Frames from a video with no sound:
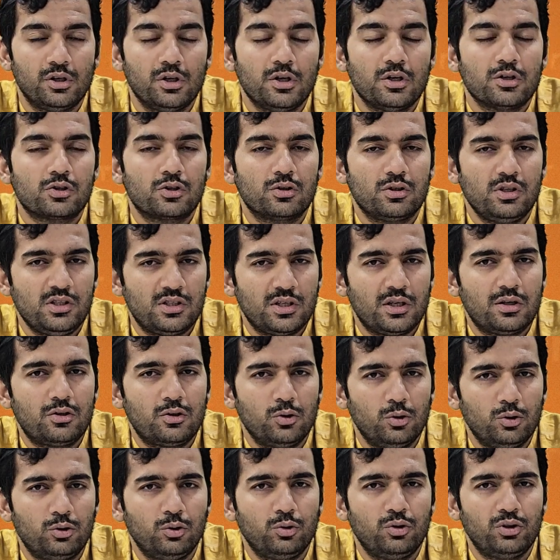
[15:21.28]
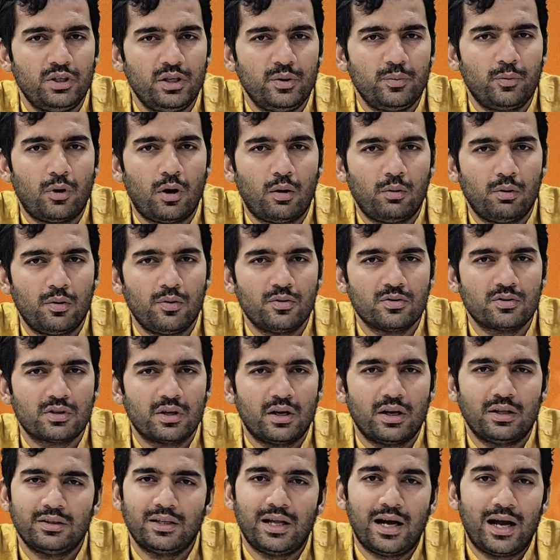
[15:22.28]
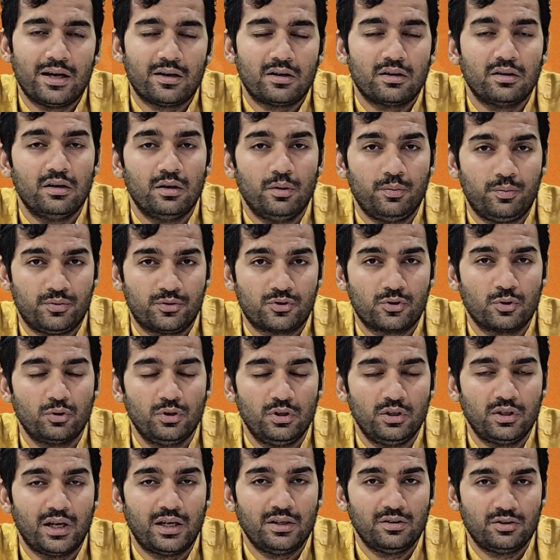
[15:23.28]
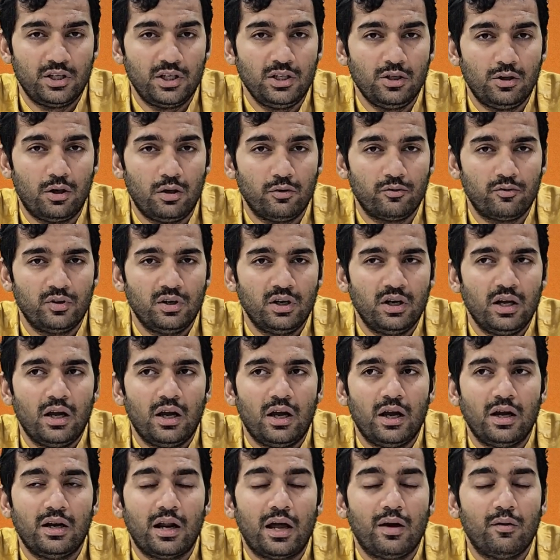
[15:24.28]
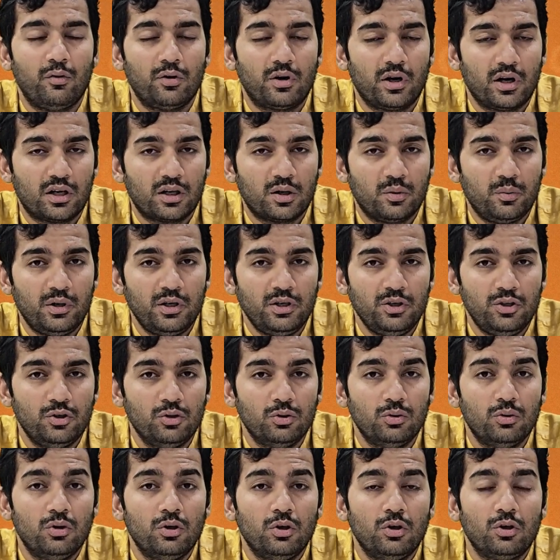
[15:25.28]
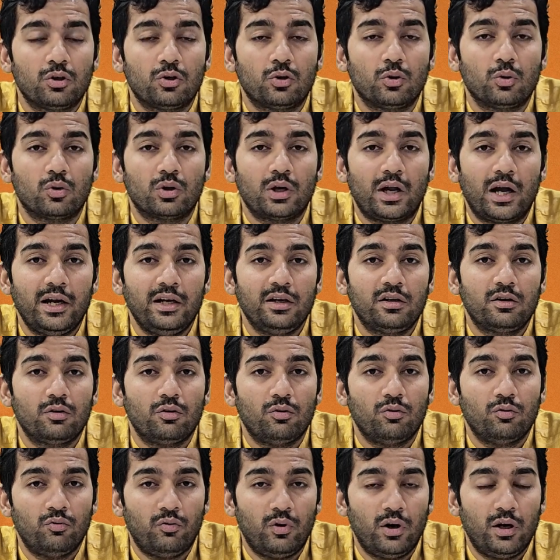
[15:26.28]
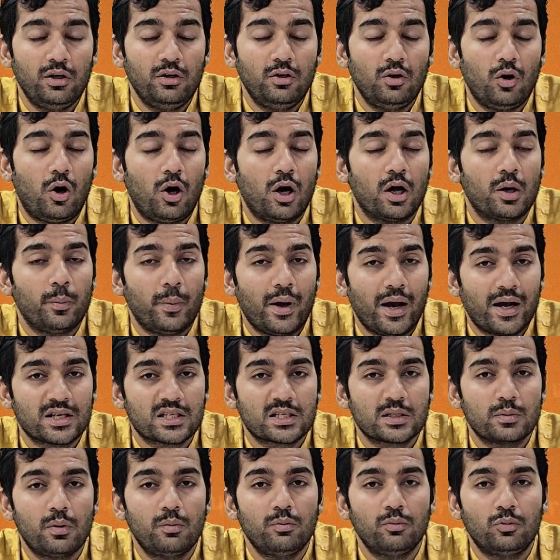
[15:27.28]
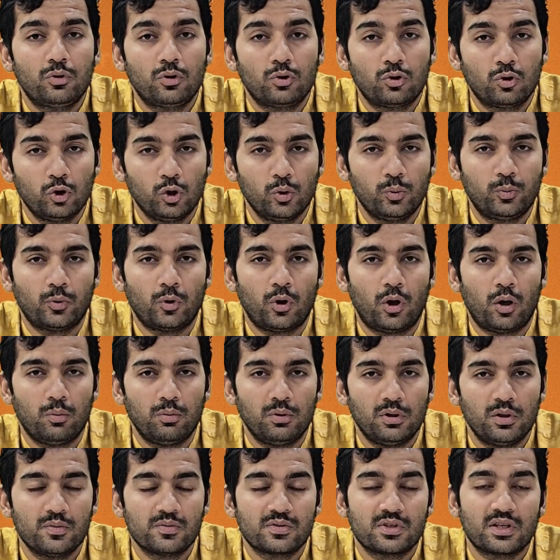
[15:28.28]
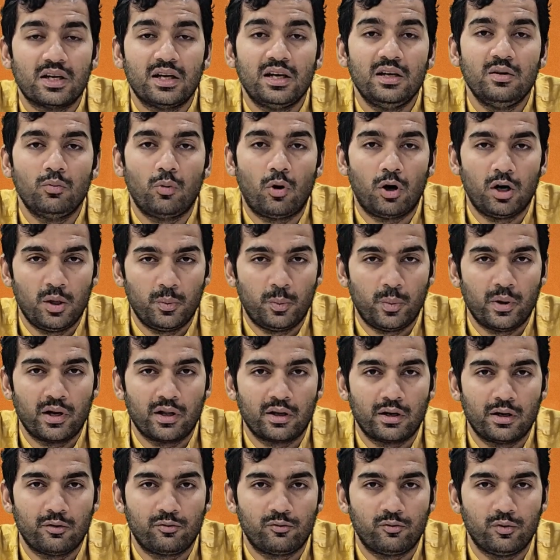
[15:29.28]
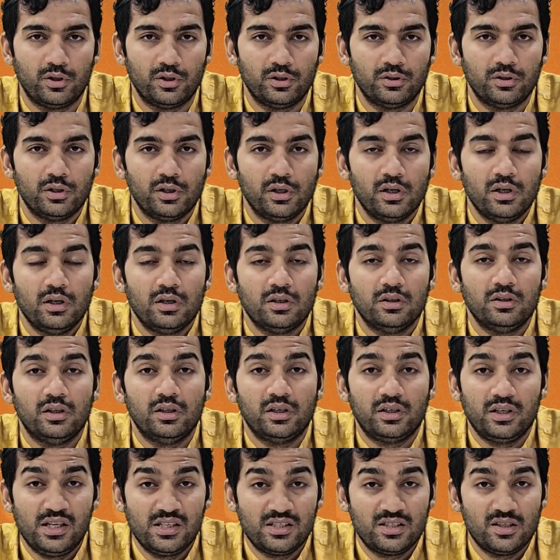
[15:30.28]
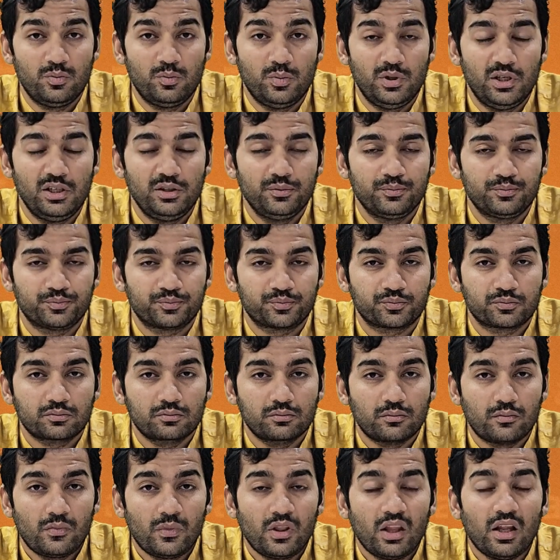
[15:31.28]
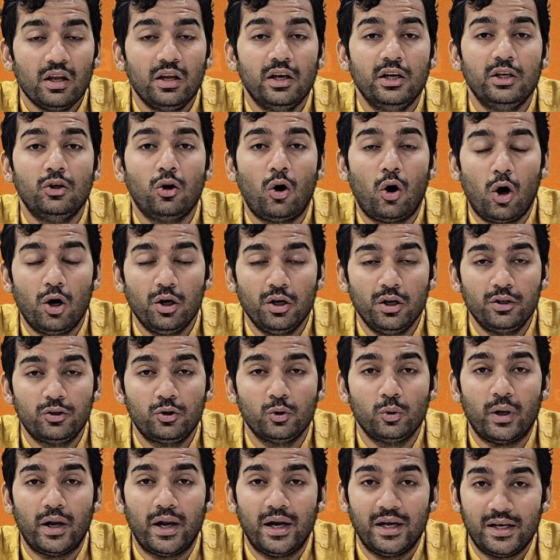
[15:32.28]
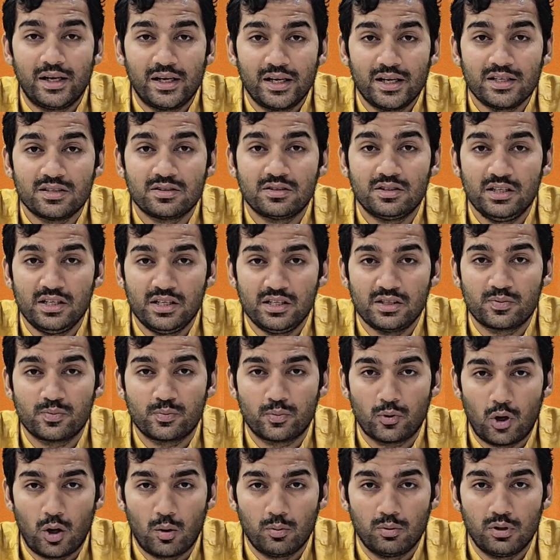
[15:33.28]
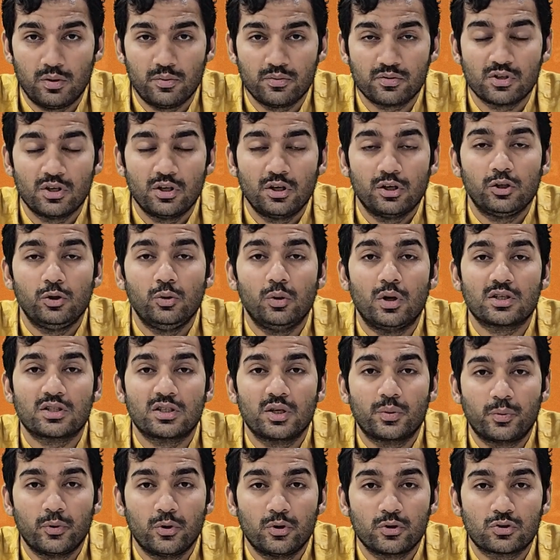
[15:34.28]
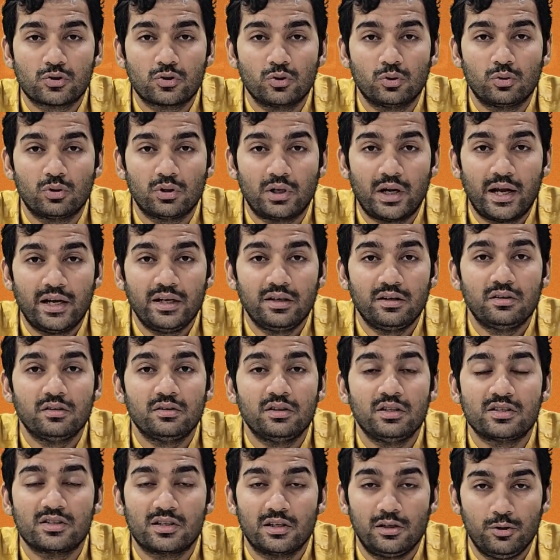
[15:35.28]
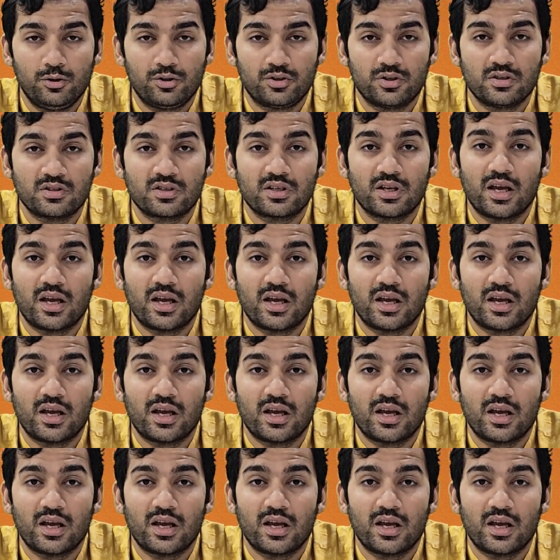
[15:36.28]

So these are 2 to 3 problems that a student can think of, and I would recommend you to write 1 or maximum 2 problems in body paragraph 1. The reason being, in order to address these problems, you are supposed to write the solutions